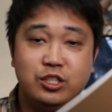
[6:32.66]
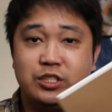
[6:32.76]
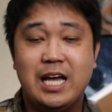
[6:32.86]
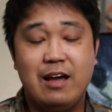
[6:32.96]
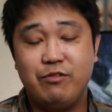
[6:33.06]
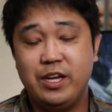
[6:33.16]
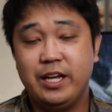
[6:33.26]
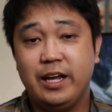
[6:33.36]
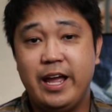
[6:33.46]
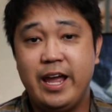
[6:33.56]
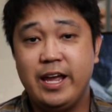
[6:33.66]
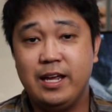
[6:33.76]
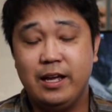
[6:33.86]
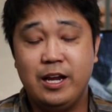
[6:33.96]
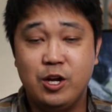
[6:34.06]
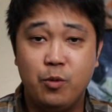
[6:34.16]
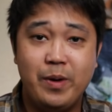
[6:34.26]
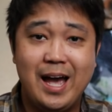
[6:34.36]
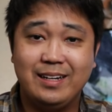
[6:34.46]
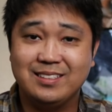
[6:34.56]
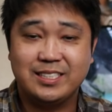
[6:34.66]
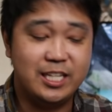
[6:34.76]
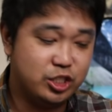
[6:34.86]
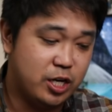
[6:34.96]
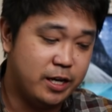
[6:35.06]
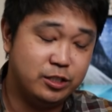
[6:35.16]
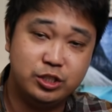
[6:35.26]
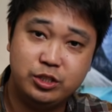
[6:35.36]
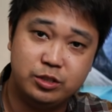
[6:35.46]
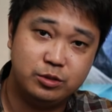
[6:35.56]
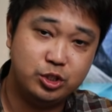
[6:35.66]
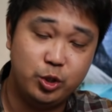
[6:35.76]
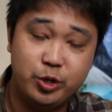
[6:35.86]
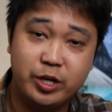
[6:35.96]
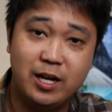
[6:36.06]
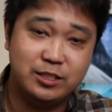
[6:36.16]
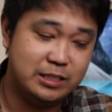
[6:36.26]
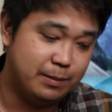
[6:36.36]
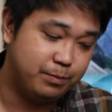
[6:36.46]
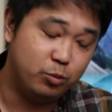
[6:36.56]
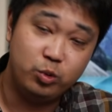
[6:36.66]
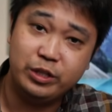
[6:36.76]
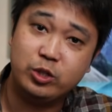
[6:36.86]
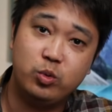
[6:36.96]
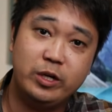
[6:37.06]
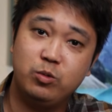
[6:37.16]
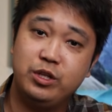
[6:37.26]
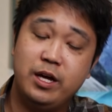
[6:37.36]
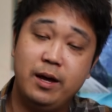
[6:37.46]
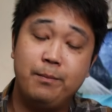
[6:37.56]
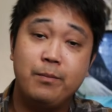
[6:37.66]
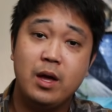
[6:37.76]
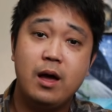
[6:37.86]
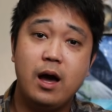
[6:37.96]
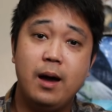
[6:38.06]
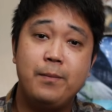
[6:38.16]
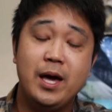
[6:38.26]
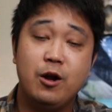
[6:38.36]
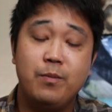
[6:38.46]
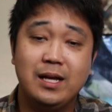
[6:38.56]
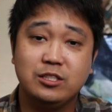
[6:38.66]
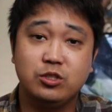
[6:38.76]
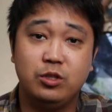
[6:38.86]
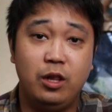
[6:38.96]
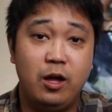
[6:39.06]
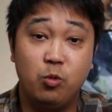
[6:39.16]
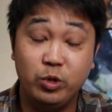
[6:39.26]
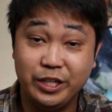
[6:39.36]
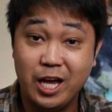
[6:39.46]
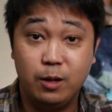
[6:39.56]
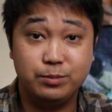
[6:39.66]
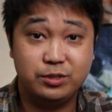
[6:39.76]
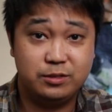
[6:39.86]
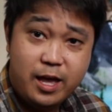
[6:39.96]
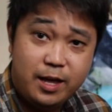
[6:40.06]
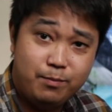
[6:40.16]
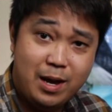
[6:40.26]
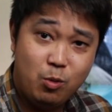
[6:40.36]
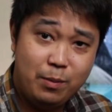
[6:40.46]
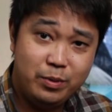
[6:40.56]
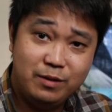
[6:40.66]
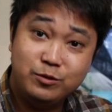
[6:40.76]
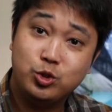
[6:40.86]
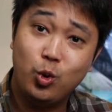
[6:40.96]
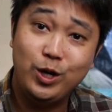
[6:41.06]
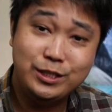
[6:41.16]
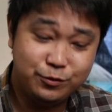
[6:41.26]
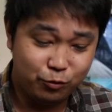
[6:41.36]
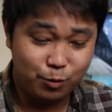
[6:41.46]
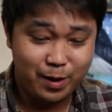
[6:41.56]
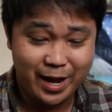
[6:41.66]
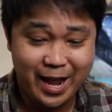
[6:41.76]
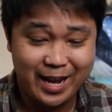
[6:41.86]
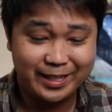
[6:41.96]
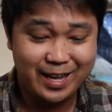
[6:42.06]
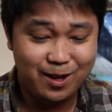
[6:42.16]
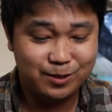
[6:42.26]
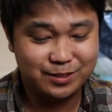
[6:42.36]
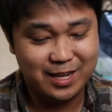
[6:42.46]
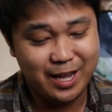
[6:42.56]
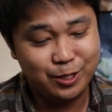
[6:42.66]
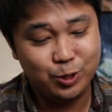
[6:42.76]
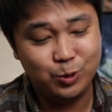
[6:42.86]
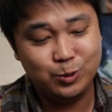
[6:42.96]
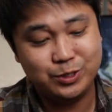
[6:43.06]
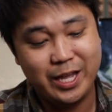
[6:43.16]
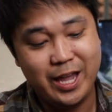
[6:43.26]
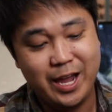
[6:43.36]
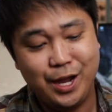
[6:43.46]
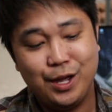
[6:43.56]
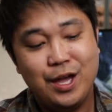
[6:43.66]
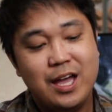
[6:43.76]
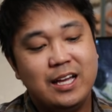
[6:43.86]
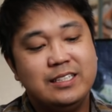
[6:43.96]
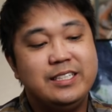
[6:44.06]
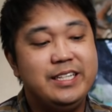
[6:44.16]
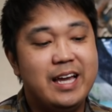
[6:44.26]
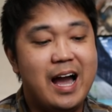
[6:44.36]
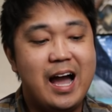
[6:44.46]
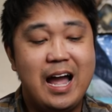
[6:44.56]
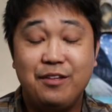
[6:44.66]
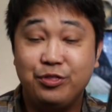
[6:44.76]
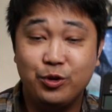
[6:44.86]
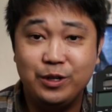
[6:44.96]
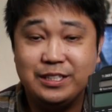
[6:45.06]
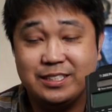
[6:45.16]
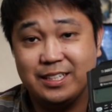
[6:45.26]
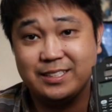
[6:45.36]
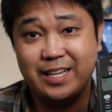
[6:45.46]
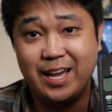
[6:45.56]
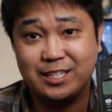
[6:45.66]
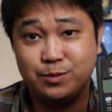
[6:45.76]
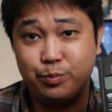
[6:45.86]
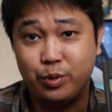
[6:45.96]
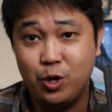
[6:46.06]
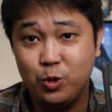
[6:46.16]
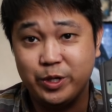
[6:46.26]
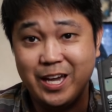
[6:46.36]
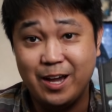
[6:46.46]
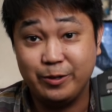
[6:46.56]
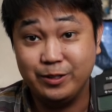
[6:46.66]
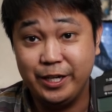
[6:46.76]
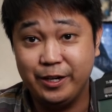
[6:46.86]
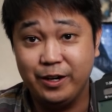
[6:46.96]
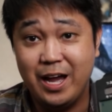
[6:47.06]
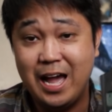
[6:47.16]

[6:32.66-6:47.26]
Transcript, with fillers: just having a, a notepad to sketch on just to show your concept really quick with a, a pen or pencil uh, really helps. And my weapon of choice for my hand calcs, I use a TI-36X Pro calculator.